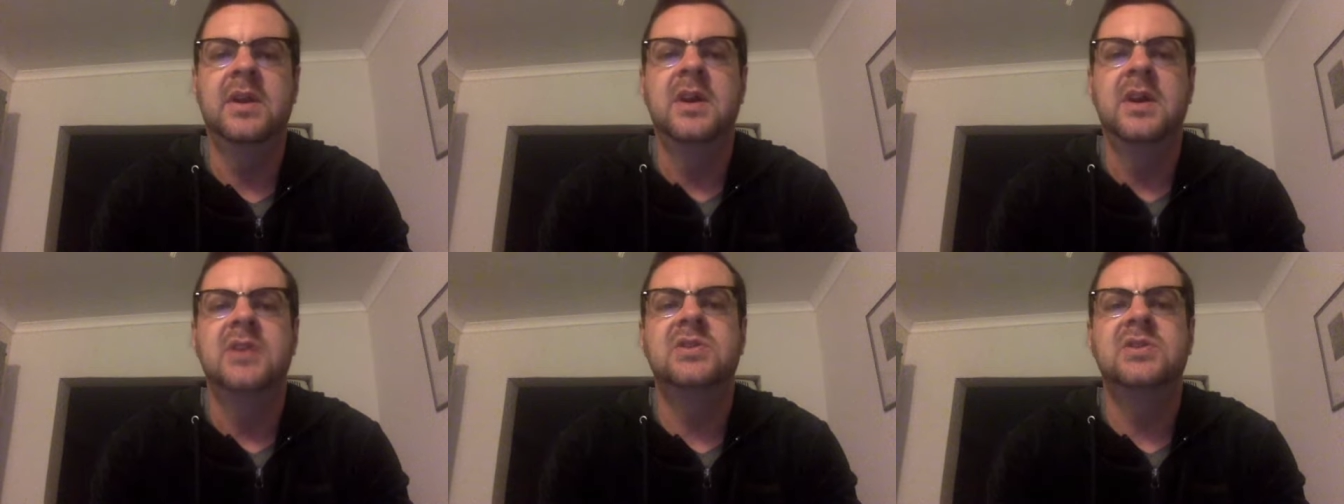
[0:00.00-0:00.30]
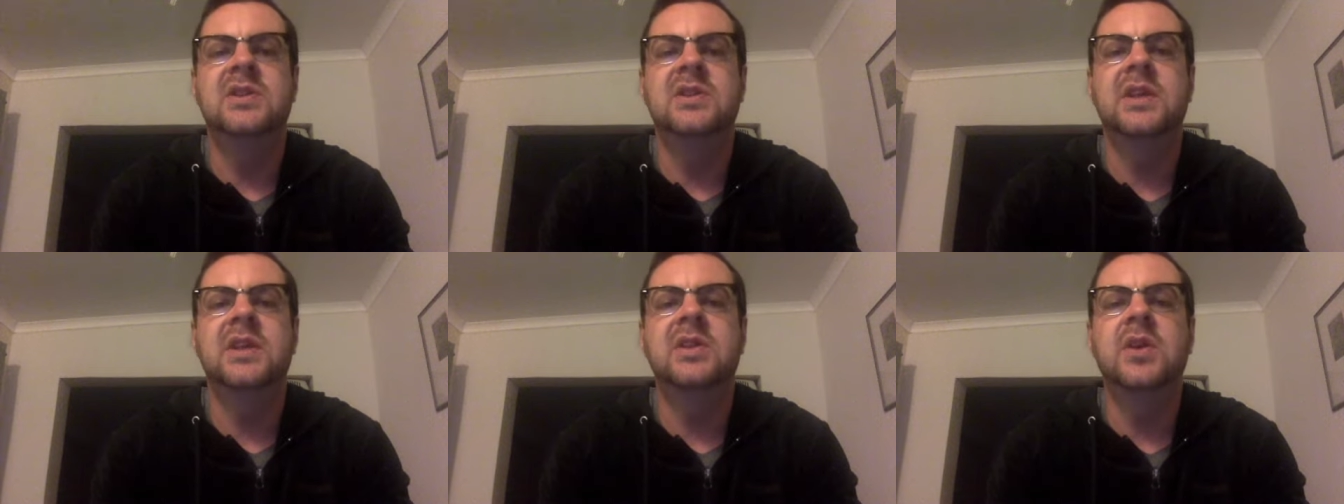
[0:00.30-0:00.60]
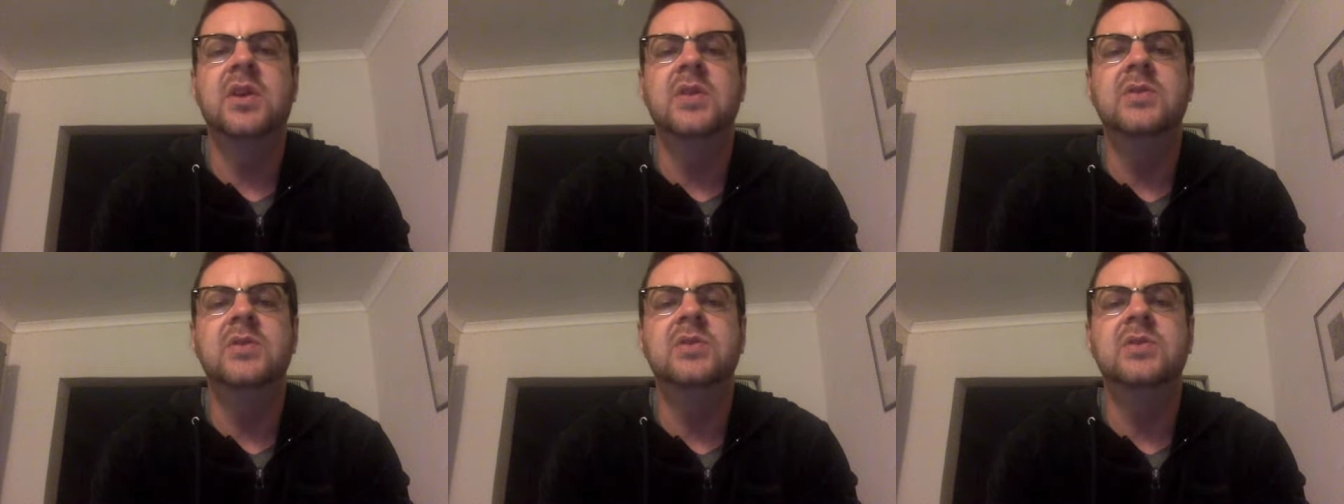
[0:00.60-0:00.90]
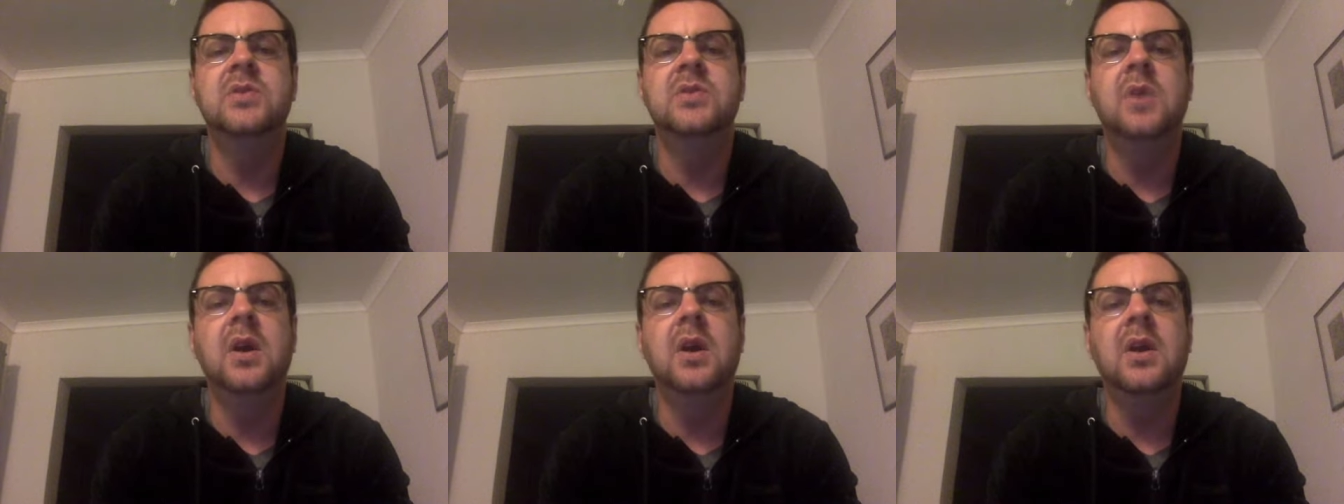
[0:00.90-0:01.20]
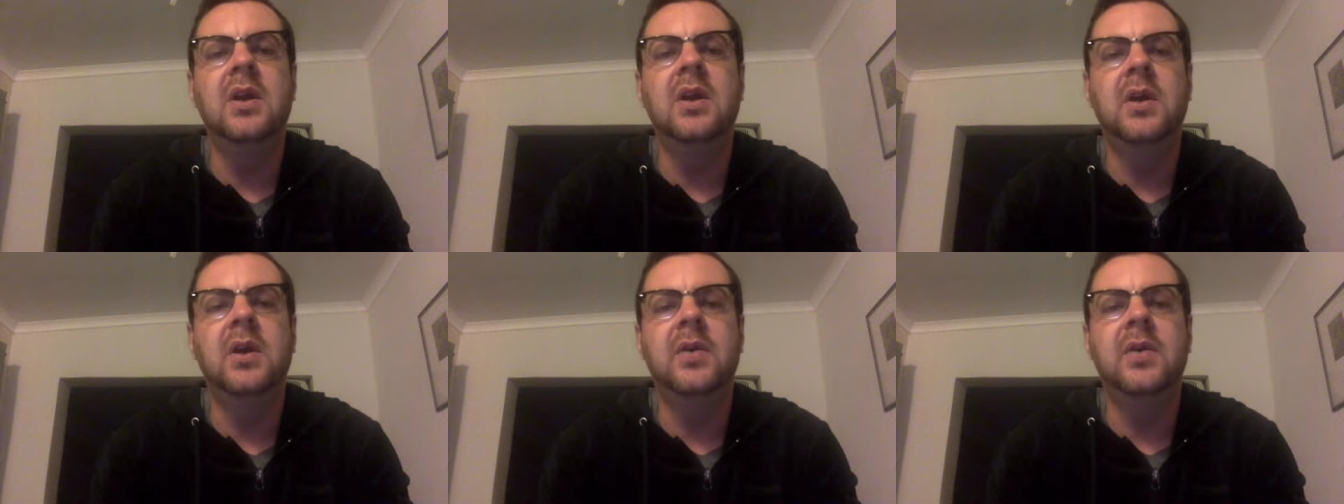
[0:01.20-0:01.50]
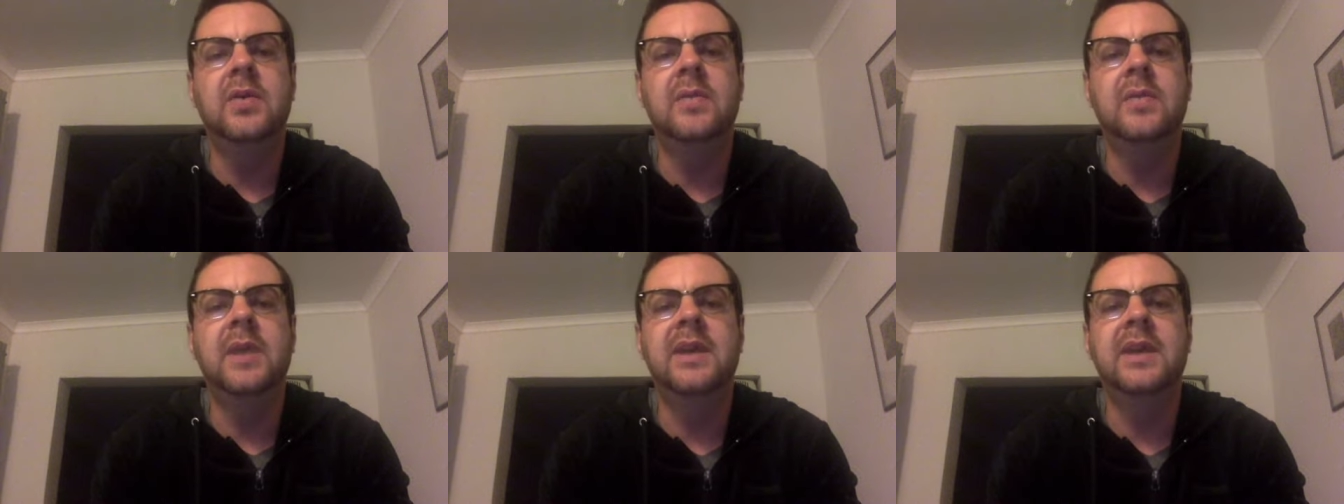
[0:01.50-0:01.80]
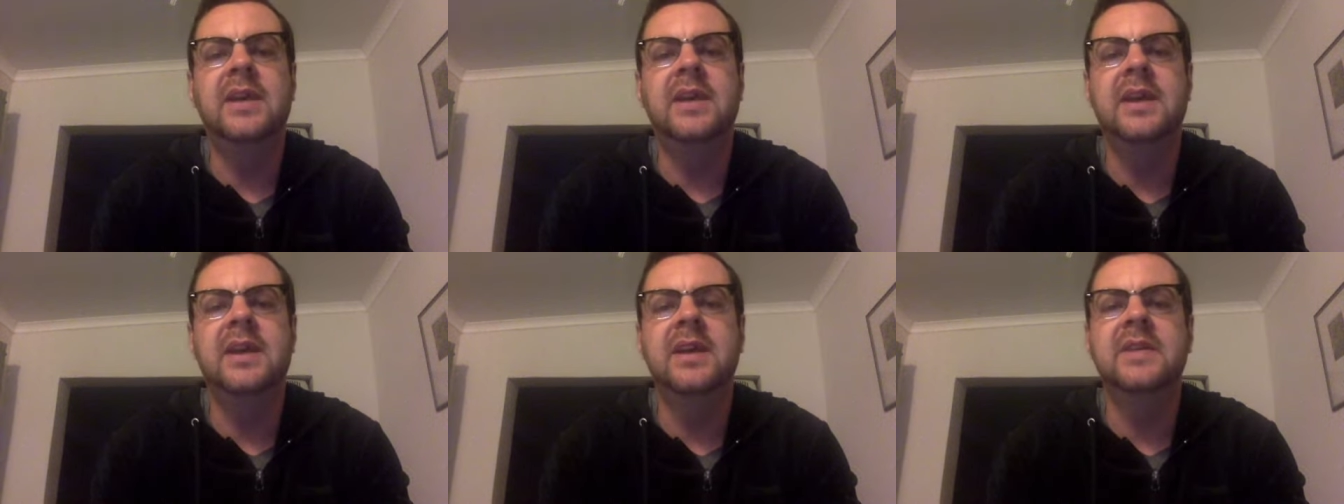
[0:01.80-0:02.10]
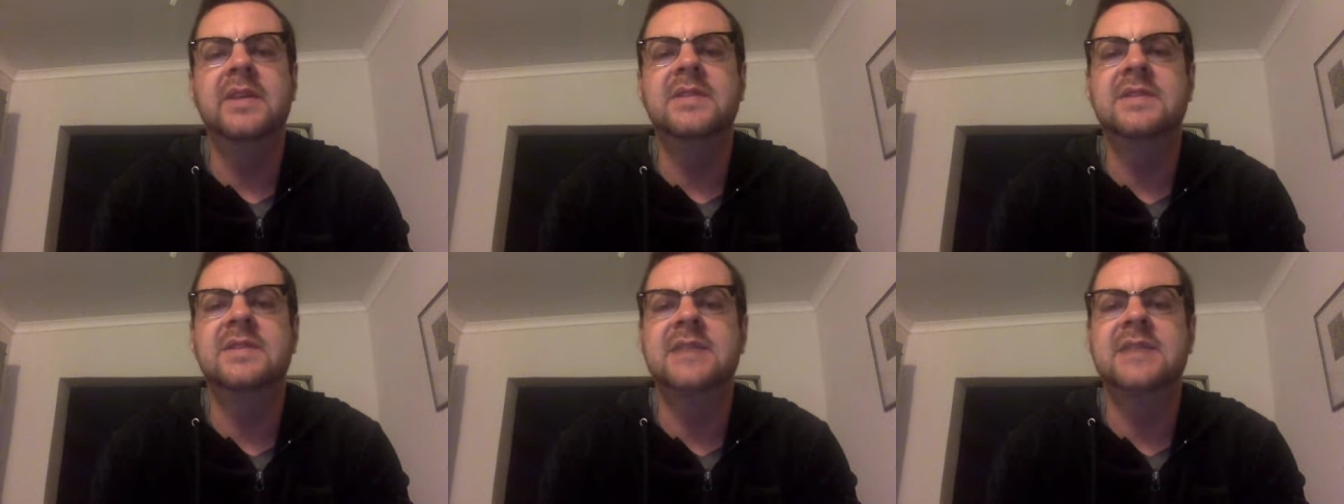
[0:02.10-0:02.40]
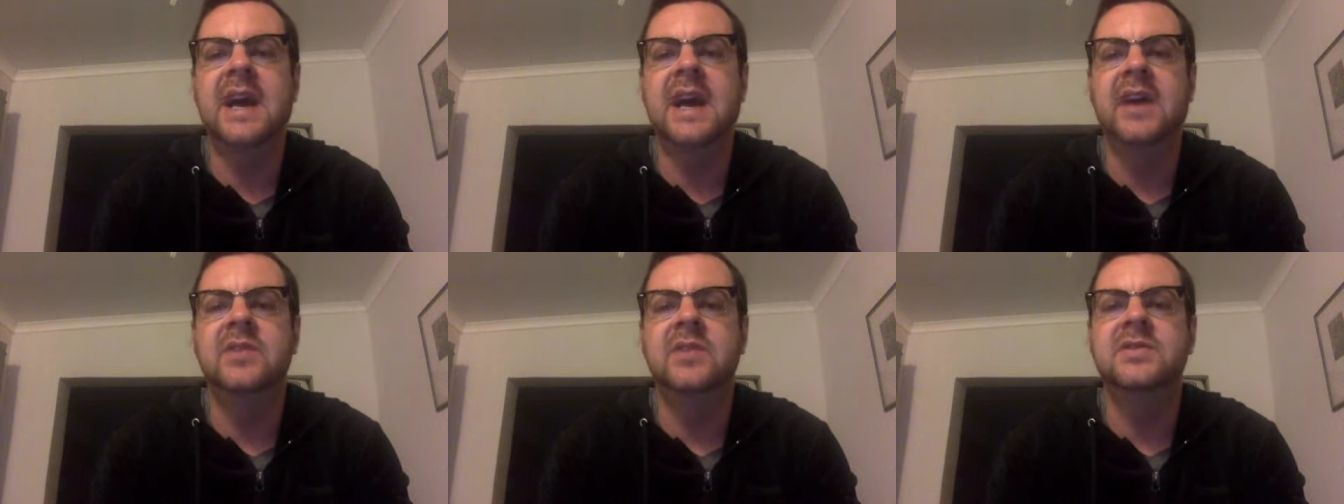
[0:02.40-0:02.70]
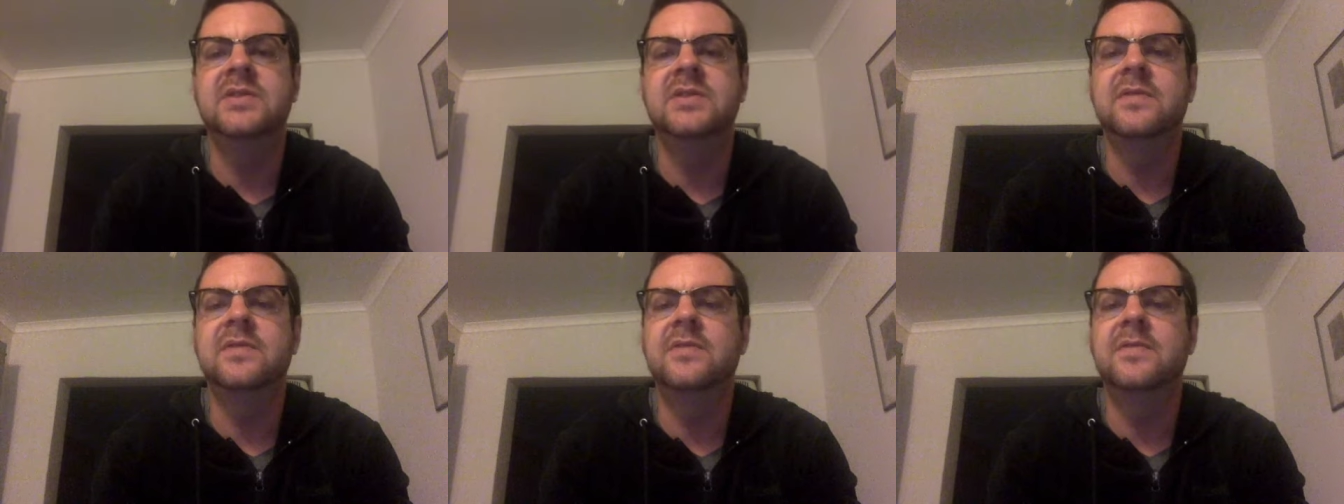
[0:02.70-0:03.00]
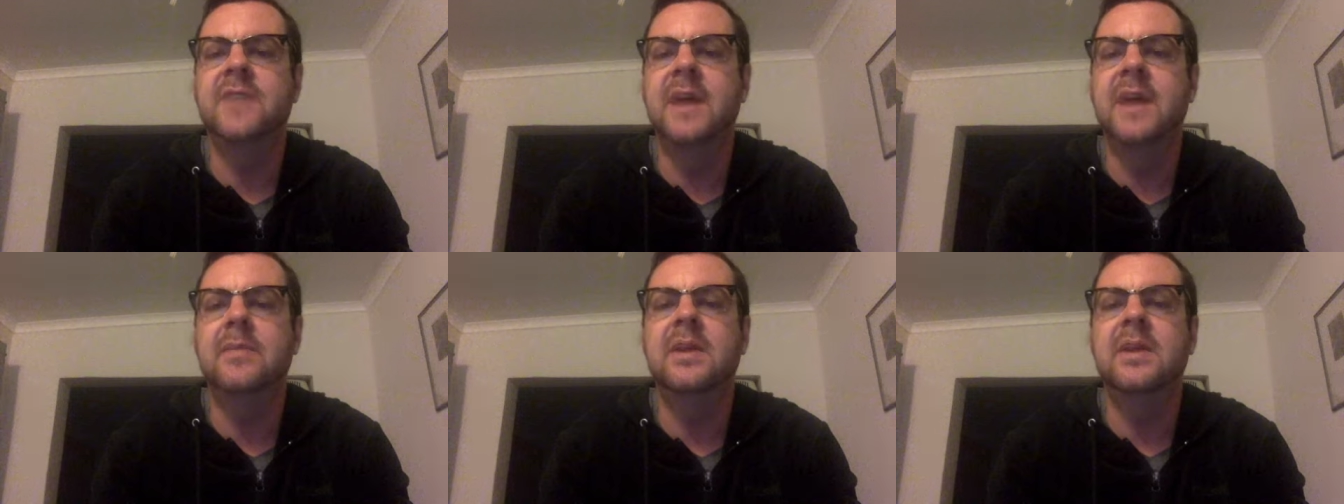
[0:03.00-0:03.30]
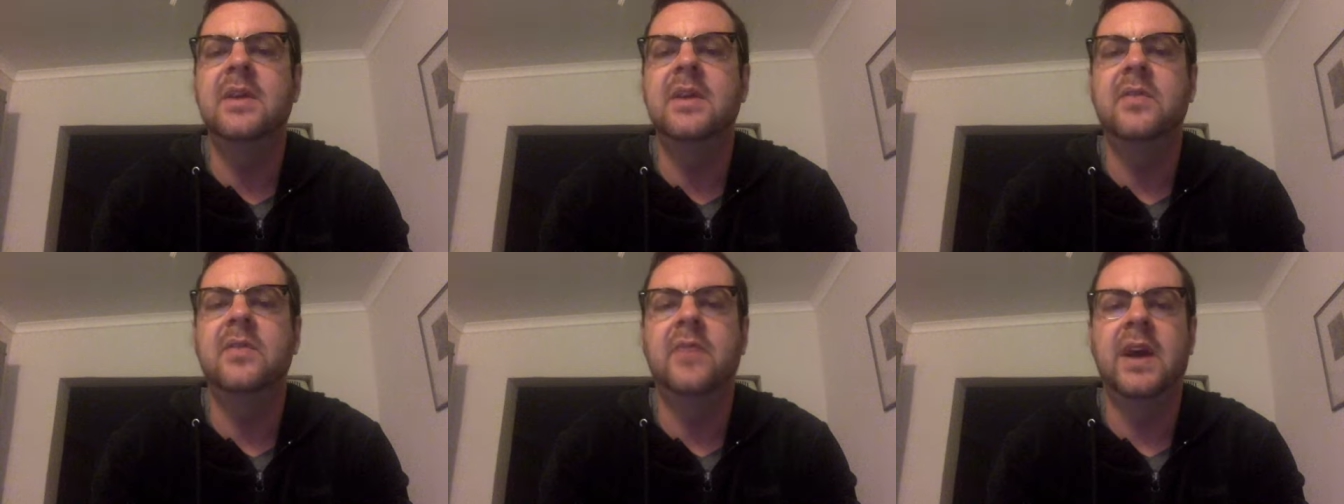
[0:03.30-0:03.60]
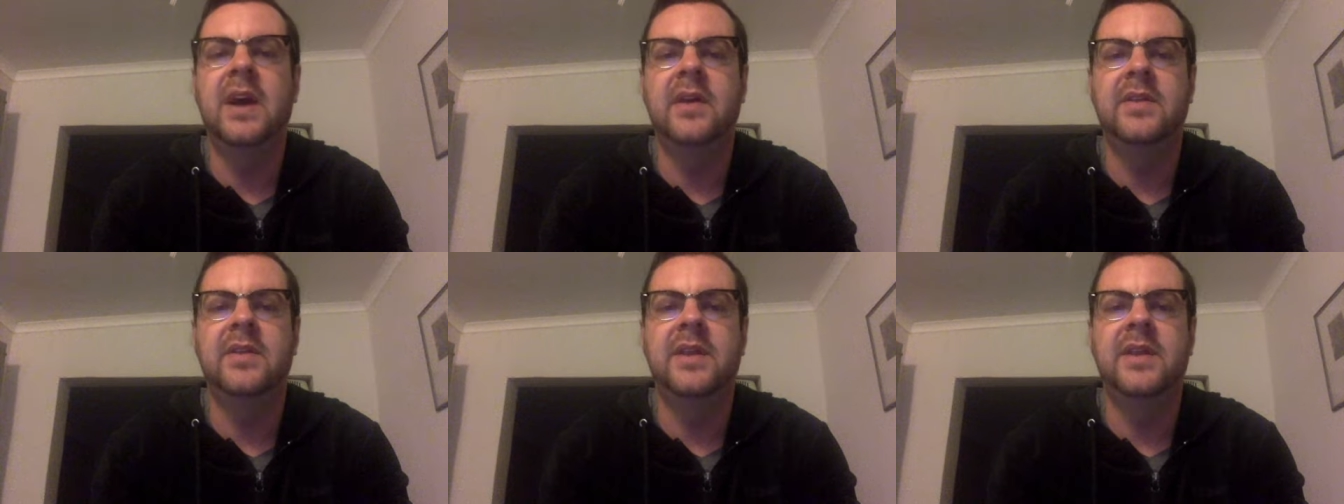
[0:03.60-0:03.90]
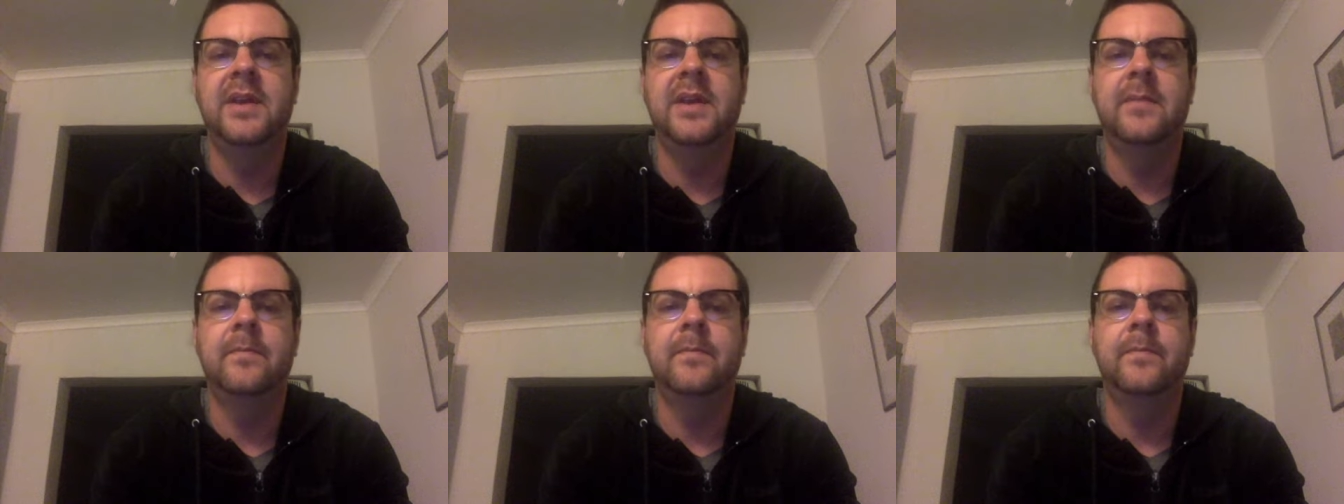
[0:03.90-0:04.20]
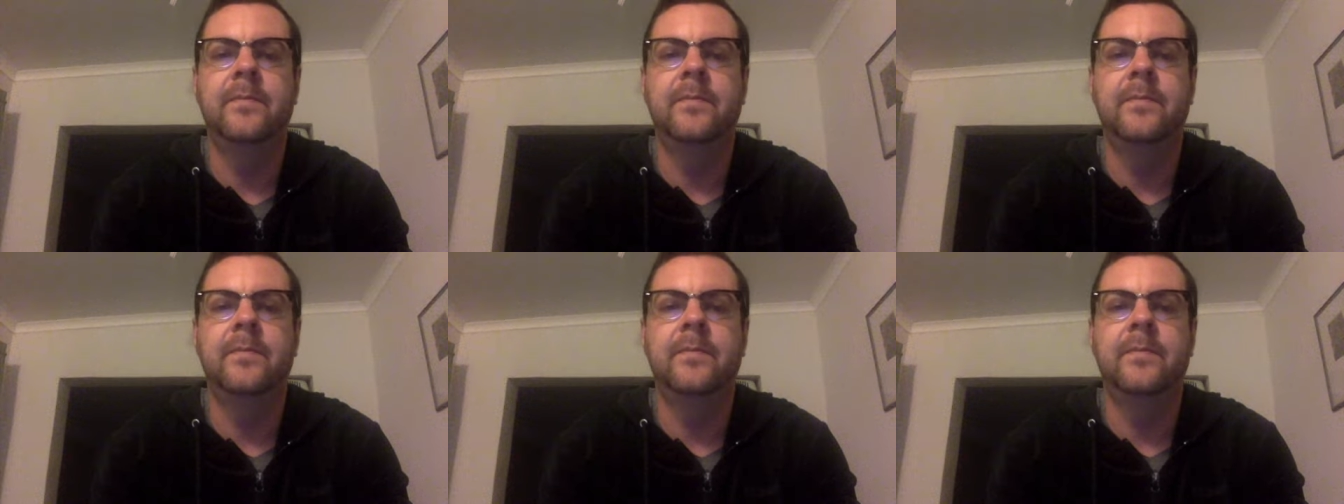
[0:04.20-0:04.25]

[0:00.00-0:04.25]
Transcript: so that those who are alone may hear the sounds of family around them.